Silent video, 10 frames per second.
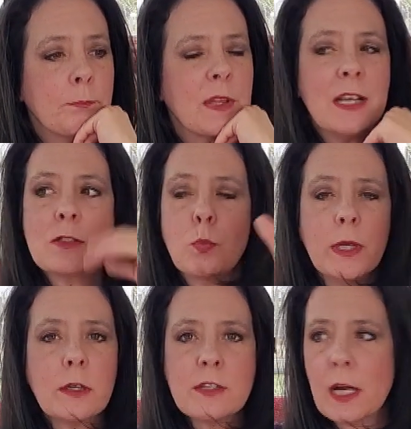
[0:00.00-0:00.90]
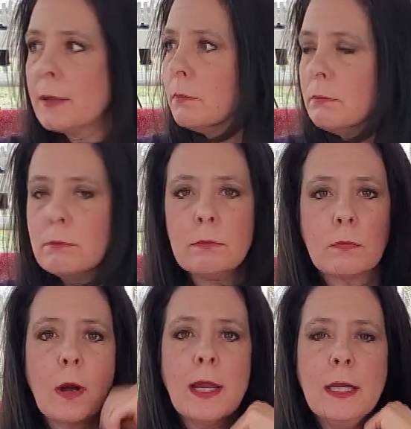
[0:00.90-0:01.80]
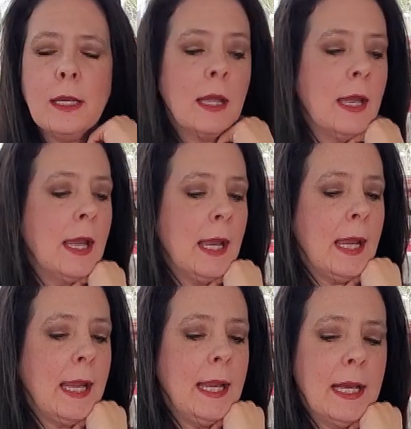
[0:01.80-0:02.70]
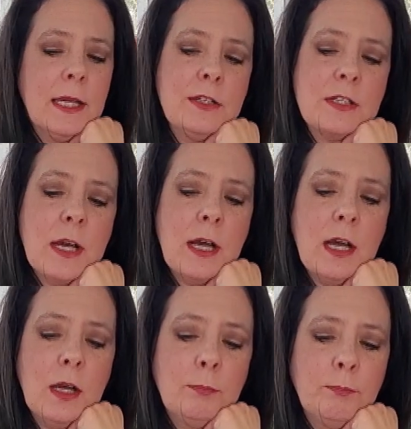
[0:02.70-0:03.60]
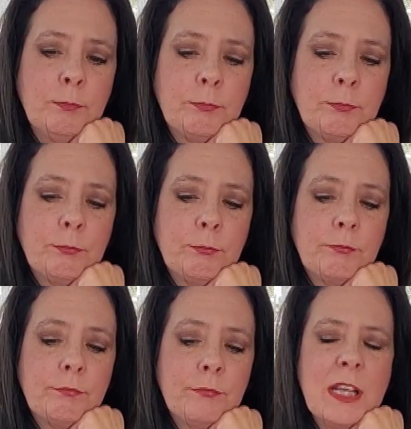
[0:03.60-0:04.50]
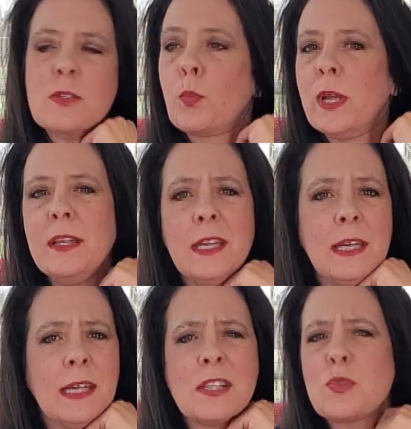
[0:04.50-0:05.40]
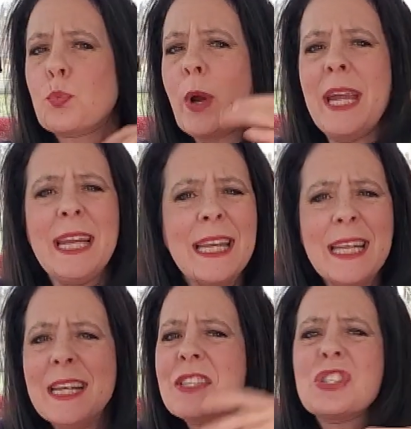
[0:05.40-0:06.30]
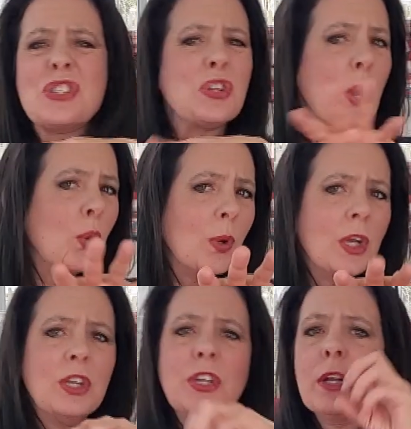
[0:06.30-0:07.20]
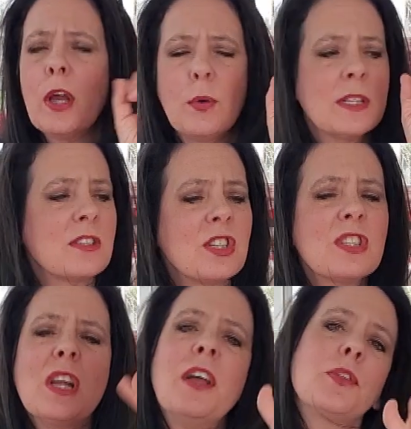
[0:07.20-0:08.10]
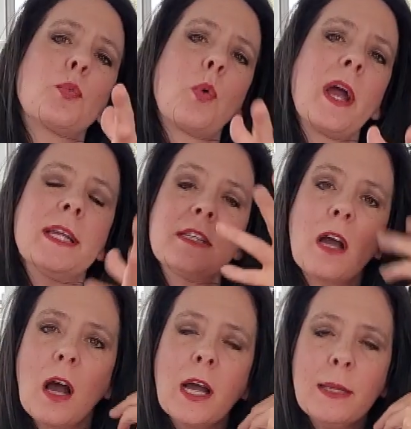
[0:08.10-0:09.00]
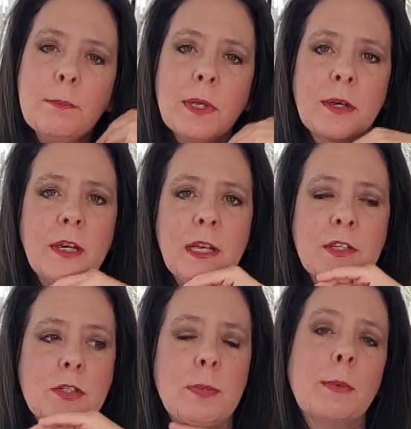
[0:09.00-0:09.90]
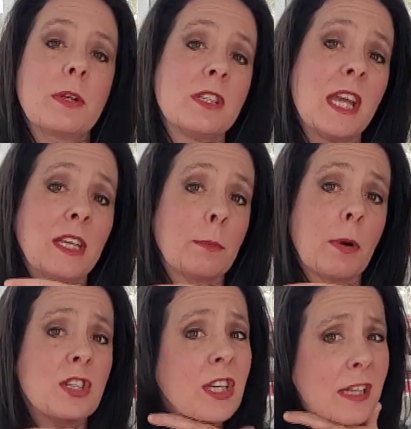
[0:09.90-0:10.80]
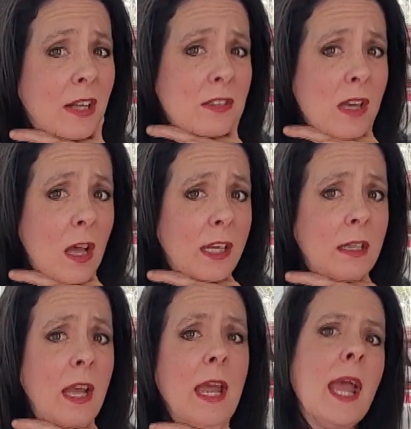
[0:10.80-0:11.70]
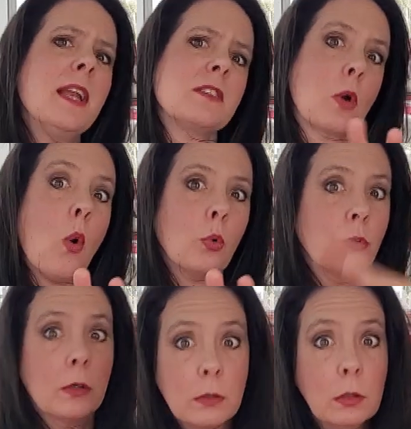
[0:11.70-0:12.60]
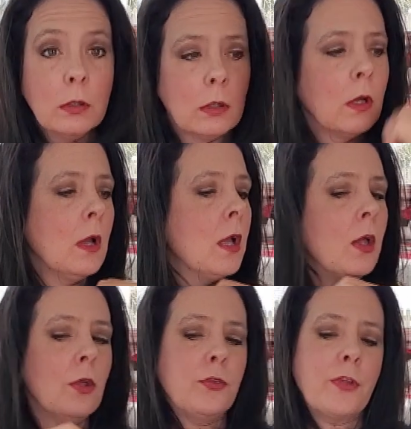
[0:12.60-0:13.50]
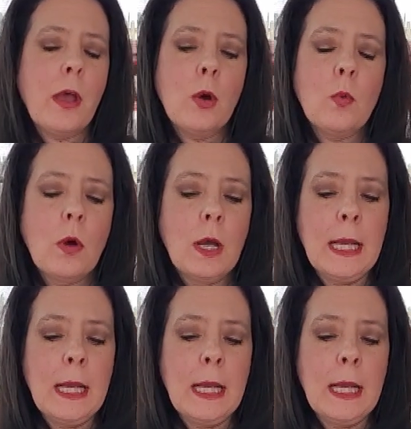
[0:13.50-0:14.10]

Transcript: it's wintertime, right? And it's windy, it's raining, it's snowing, it's just not the right time period to be able to take your project outside, and it's cold. So